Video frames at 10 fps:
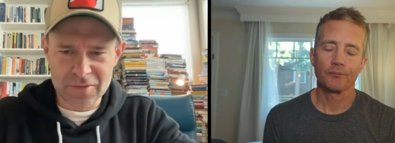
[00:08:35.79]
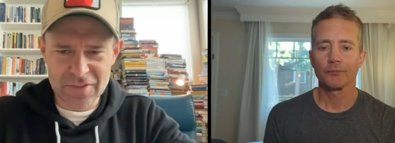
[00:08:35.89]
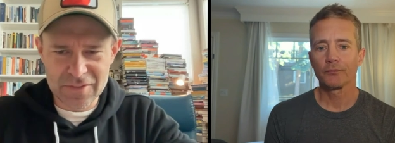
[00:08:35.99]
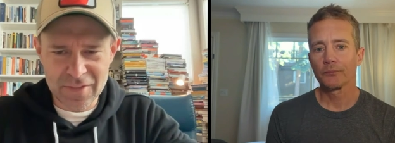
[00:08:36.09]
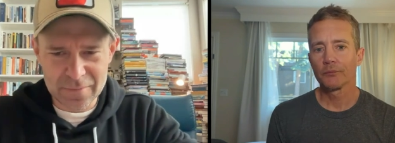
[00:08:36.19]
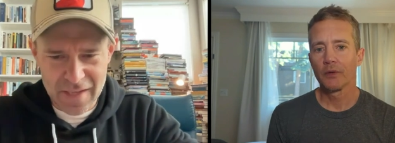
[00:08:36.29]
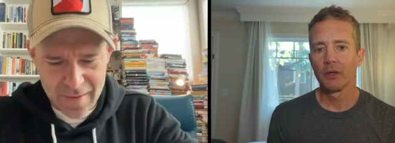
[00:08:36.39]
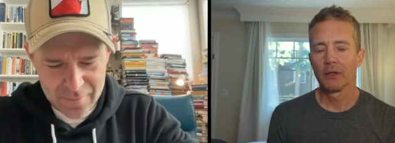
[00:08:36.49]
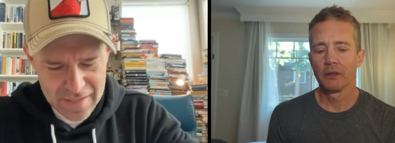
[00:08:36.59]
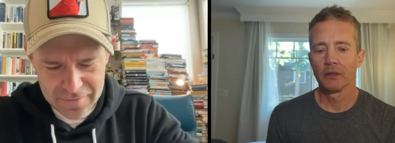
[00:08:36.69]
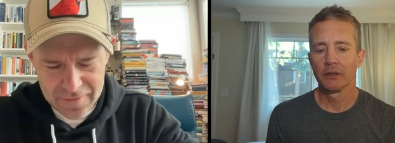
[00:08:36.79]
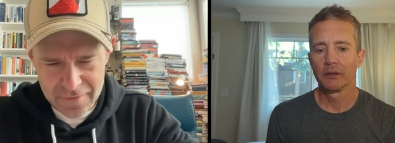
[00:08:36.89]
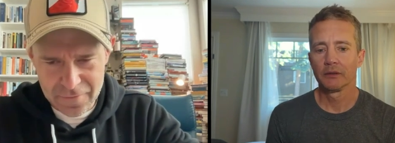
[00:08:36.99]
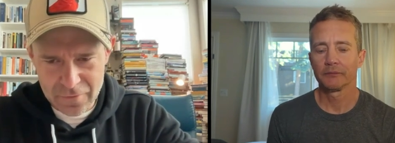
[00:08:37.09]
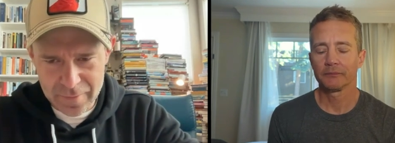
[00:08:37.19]
Speaker 1: sometimes even
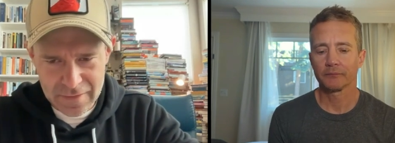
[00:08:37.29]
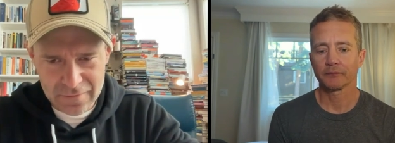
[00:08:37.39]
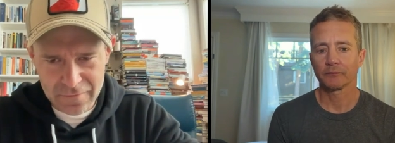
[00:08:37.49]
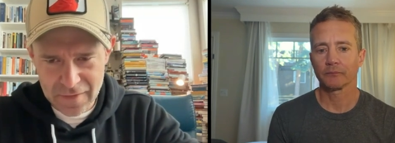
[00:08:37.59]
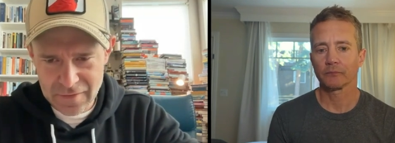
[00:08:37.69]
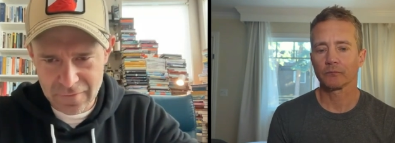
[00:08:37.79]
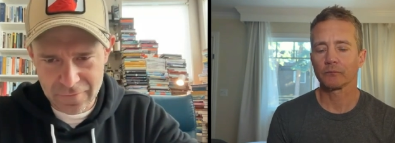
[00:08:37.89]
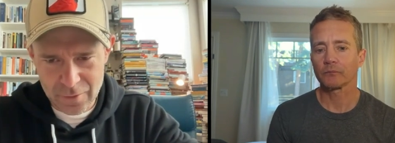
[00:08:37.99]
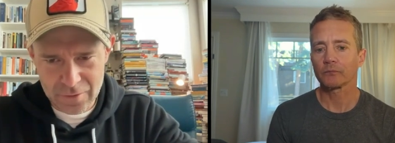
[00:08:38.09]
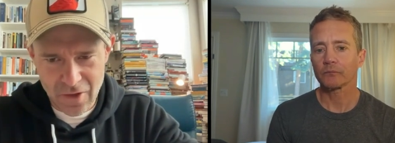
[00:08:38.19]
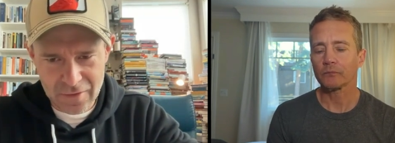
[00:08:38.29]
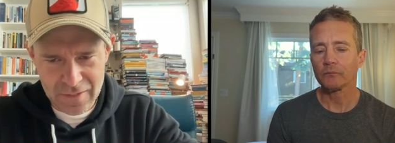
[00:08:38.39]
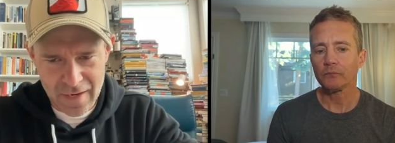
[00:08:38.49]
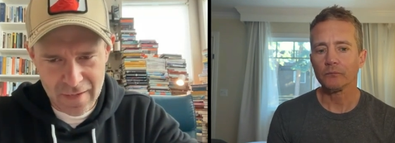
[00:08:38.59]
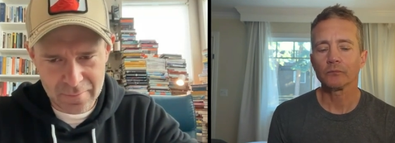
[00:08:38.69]
if you've been investing for a long
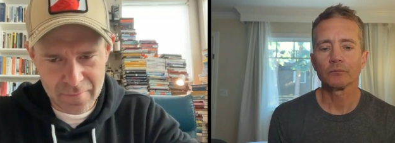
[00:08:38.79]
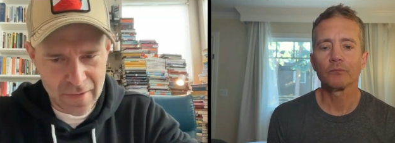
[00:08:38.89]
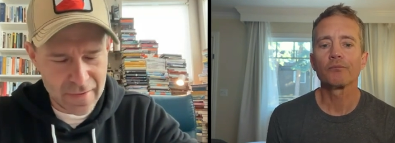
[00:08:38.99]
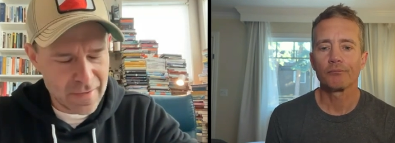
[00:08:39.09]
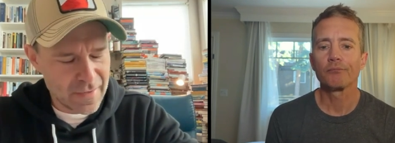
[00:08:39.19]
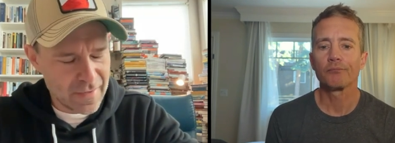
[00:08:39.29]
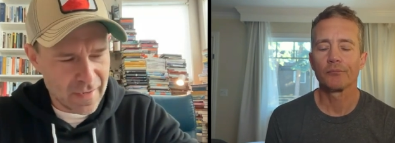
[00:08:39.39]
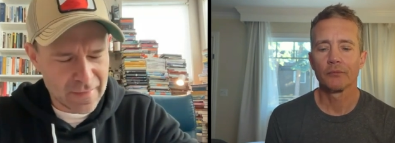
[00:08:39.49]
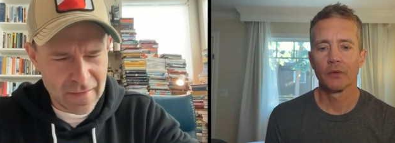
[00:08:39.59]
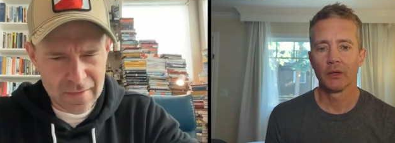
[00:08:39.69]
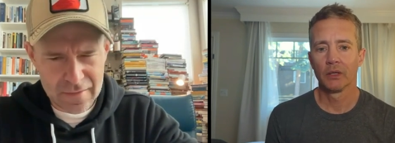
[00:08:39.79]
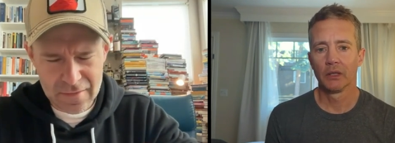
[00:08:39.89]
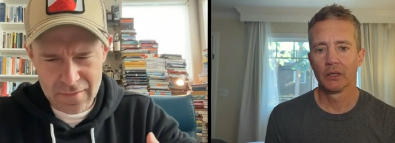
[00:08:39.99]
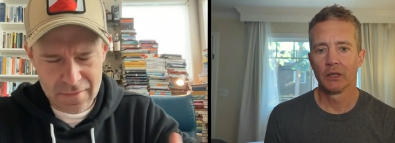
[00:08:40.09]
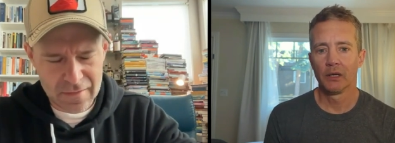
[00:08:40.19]
time, I think
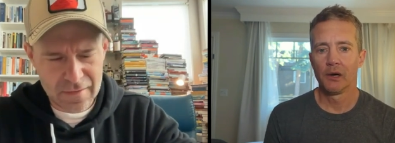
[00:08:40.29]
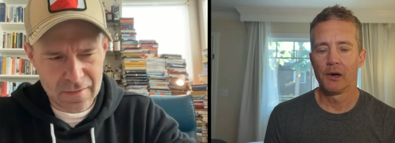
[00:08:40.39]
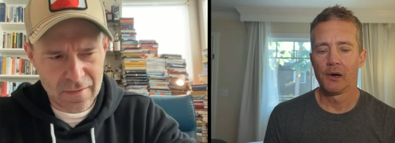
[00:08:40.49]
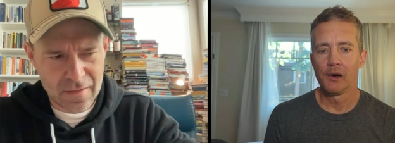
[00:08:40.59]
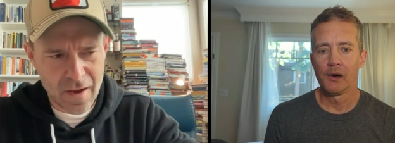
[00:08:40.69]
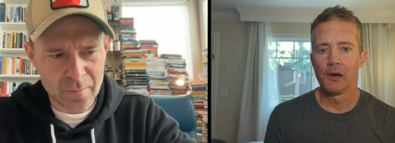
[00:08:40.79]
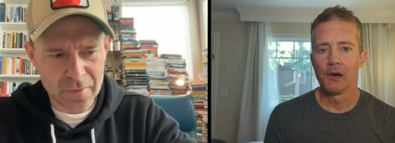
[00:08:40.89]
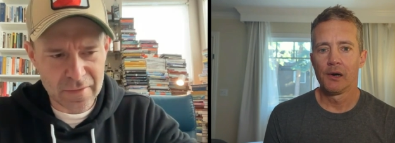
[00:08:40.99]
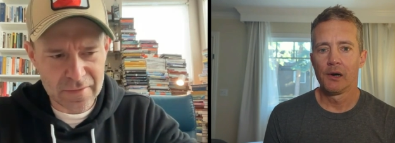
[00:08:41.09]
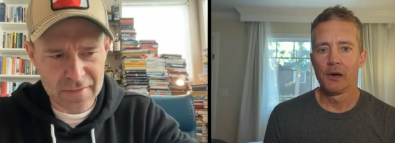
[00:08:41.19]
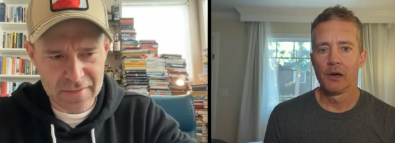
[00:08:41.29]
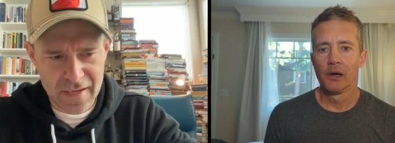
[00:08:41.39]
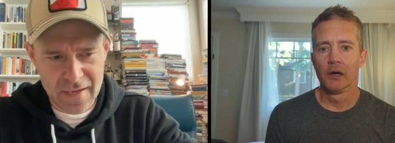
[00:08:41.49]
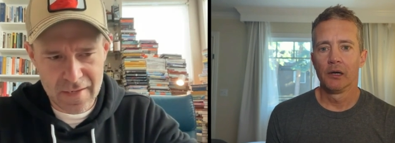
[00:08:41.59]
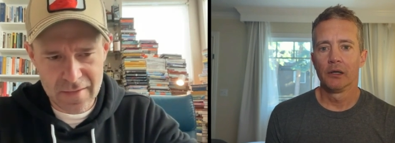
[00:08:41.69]
it's humbling to
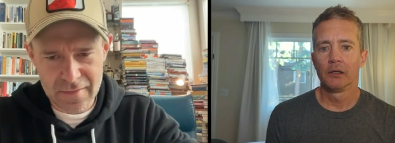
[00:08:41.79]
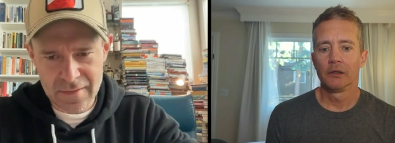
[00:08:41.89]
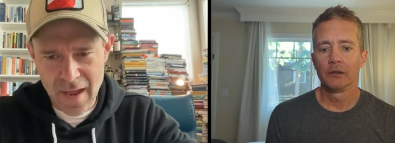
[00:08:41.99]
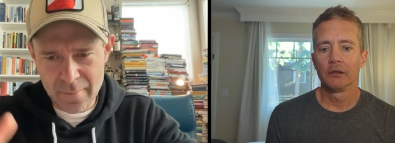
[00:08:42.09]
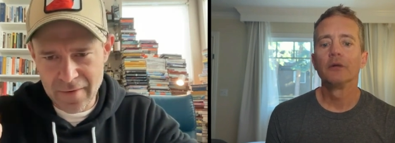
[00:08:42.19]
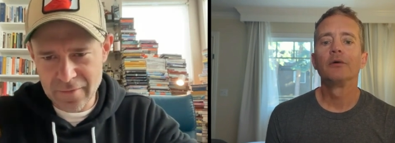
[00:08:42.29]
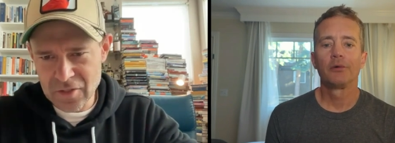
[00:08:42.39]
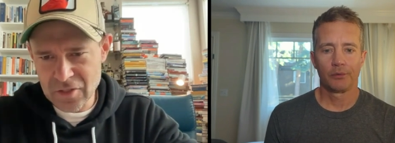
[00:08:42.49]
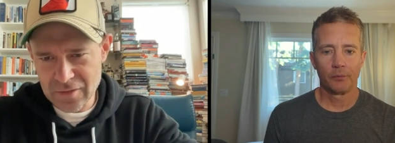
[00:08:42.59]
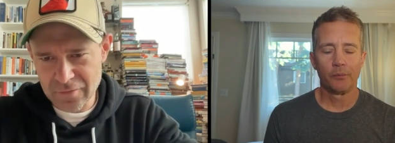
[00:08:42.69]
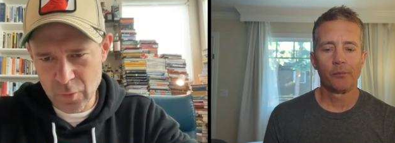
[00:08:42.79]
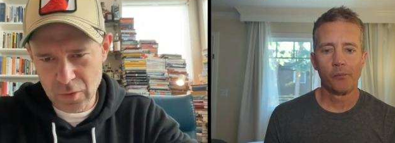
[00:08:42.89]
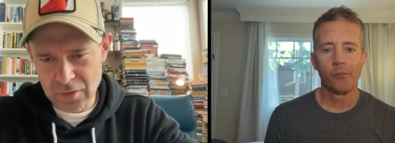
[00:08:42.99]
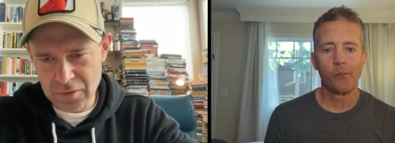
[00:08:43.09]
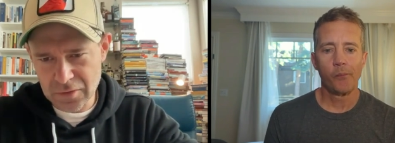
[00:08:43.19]
say, not my region of the
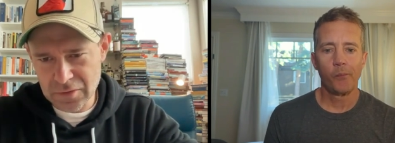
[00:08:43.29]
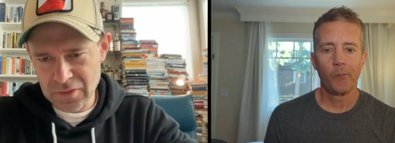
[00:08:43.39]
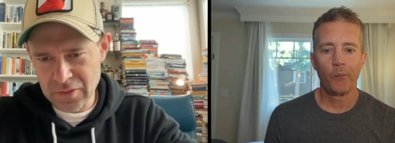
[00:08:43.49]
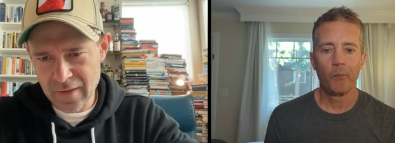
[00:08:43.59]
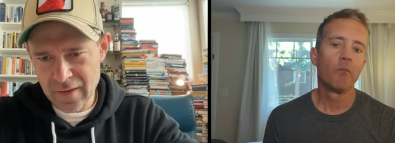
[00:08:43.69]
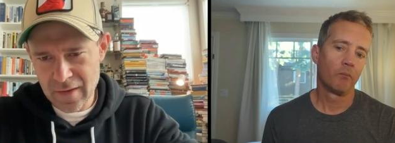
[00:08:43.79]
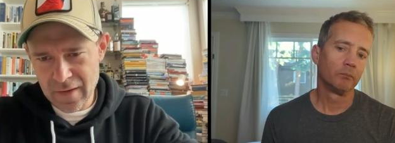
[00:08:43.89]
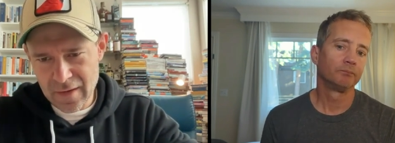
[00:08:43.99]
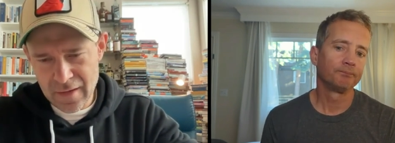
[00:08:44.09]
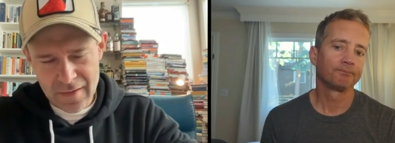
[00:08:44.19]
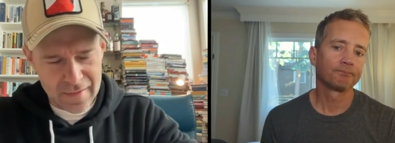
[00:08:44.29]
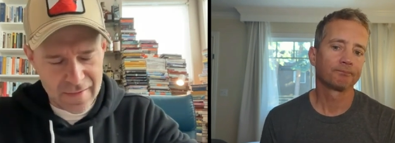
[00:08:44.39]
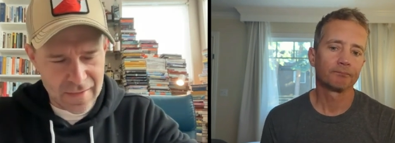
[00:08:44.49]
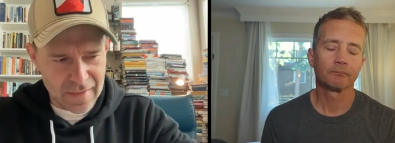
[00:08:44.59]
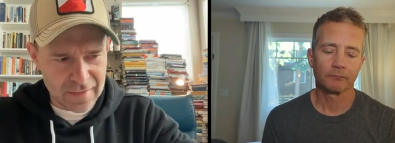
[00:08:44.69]
world,
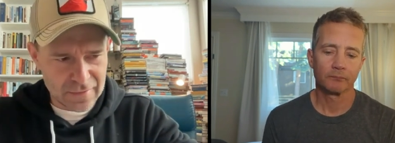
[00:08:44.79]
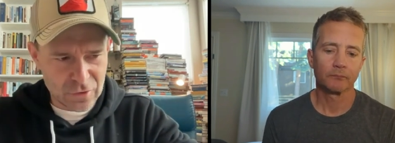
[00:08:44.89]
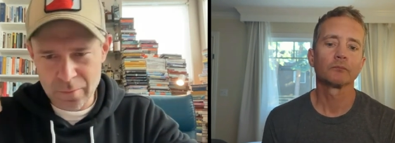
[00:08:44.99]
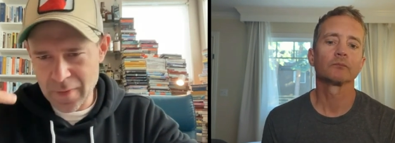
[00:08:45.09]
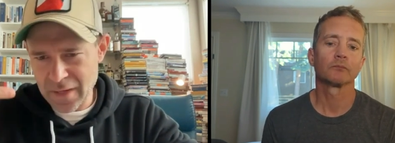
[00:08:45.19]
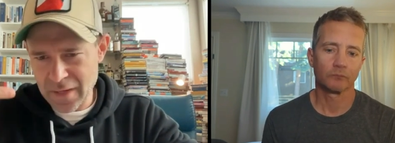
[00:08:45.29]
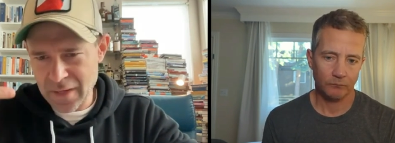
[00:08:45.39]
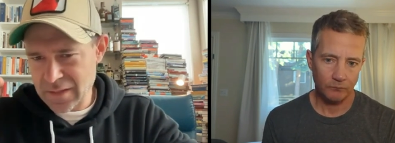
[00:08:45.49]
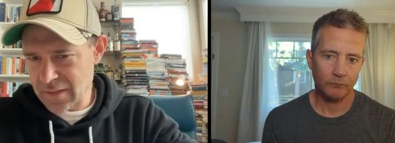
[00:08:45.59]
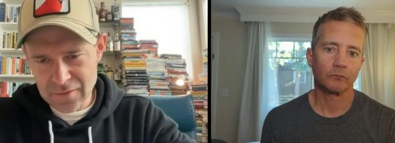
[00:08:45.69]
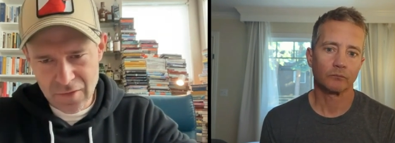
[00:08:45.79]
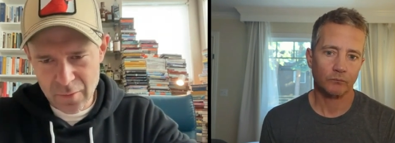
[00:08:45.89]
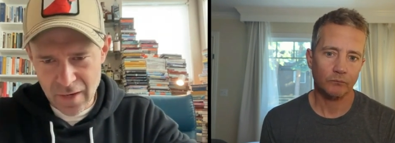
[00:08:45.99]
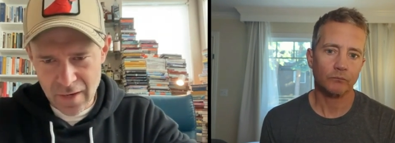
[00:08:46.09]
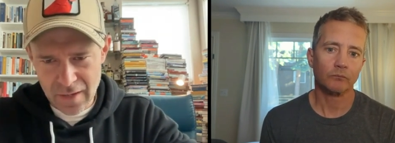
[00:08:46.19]
too many things going
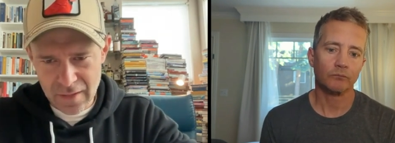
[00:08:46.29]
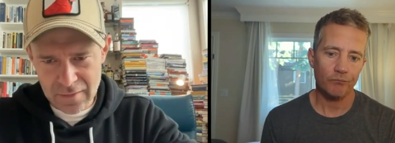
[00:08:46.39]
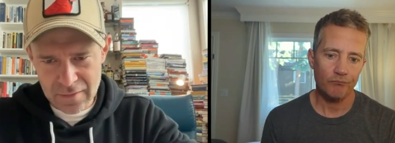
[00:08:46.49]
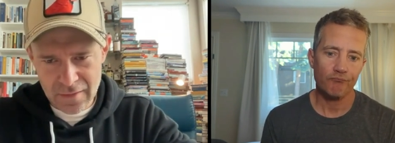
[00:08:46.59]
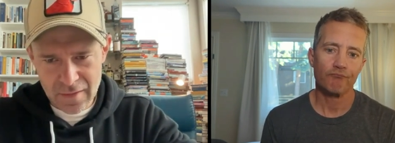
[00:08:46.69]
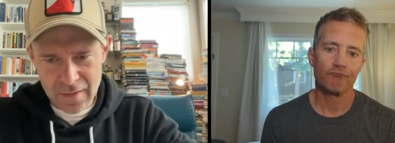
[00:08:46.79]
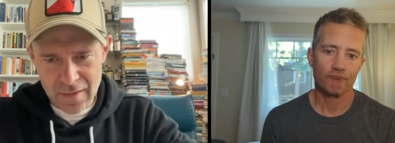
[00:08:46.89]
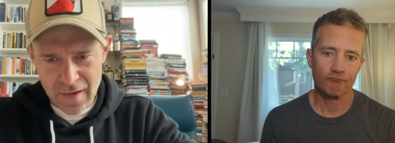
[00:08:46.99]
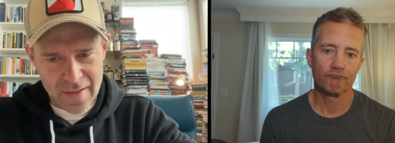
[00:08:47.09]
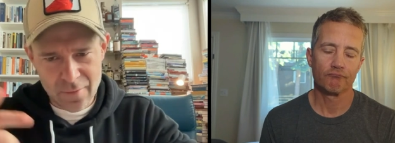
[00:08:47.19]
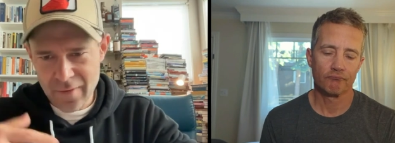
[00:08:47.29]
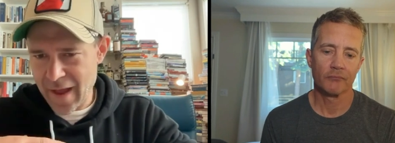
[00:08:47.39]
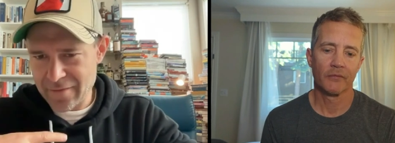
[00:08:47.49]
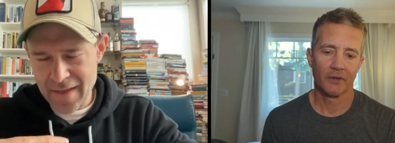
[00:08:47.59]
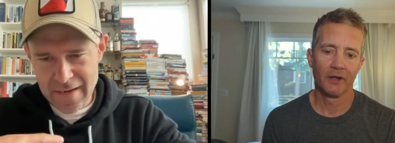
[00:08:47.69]
on. I don't
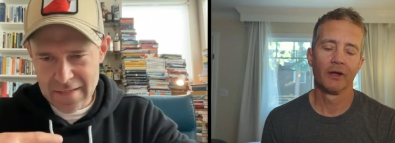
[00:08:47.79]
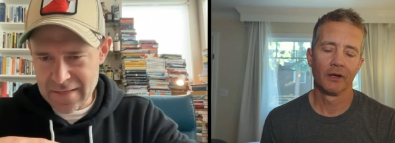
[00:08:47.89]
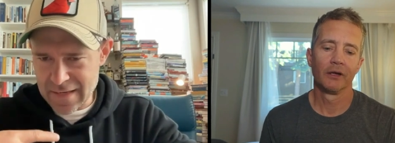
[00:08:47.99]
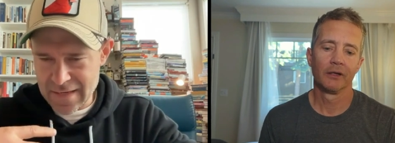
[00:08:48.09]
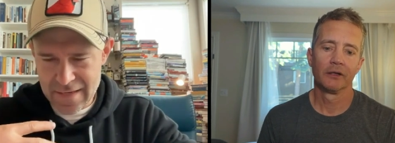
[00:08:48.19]
have any